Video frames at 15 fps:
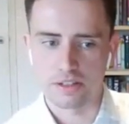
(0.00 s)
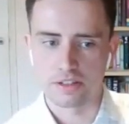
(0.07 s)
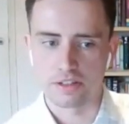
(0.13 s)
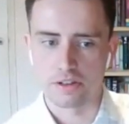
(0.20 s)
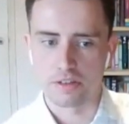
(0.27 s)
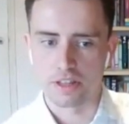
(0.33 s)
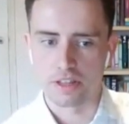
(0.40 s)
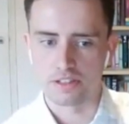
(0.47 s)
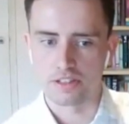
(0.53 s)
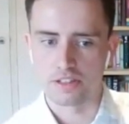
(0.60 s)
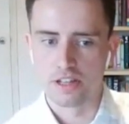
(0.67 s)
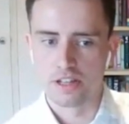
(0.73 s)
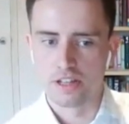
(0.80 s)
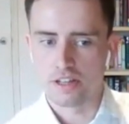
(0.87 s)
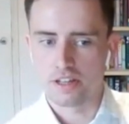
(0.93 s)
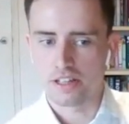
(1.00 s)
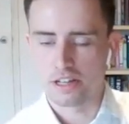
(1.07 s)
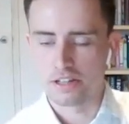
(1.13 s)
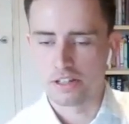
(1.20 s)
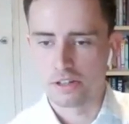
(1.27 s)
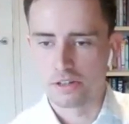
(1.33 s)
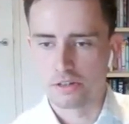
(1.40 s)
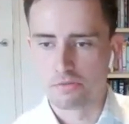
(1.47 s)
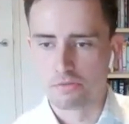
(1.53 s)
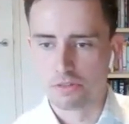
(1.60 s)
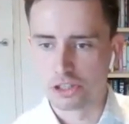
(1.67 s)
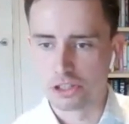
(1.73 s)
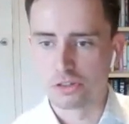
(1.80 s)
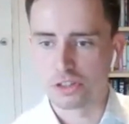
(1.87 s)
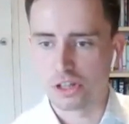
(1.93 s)
It's, can you
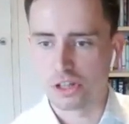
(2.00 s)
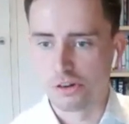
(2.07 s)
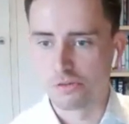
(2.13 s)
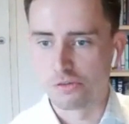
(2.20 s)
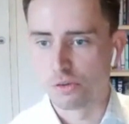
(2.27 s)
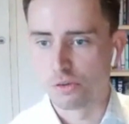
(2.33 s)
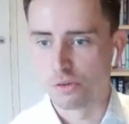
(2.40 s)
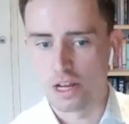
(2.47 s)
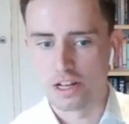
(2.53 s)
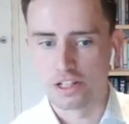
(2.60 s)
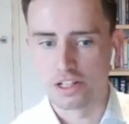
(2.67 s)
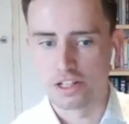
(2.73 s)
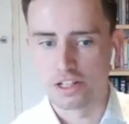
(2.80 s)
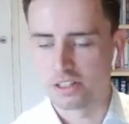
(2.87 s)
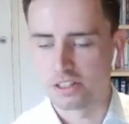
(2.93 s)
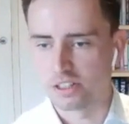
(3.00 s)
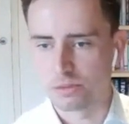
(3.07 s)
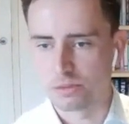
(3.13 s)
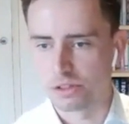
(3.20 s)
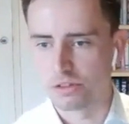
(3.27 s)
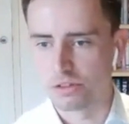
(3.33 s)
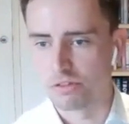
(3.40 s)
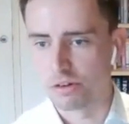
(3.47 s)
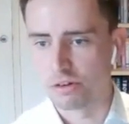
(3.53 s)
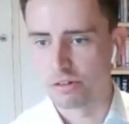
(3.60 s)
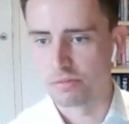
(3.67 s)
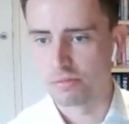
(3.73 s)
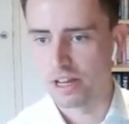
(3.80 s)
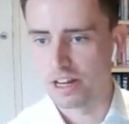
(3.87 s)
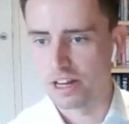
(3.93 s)
reduce overall energy consumption through
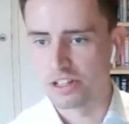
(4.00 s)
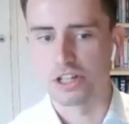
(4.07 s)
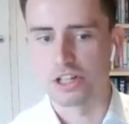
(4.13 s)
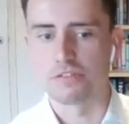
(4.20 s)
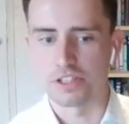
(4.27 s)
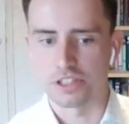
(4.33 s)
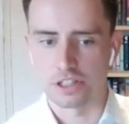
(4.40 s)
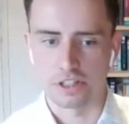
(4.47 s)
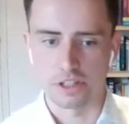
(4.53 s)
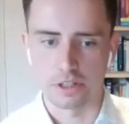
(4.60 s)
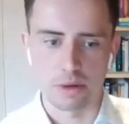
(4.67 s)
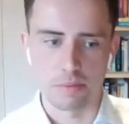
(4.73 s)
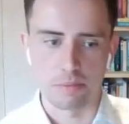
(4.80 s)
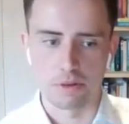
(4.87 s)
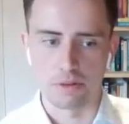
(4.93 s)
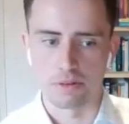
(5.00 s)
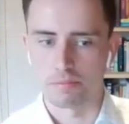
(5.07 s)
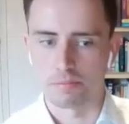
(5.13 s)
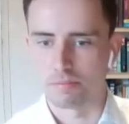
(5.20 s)
energy efficient equipment,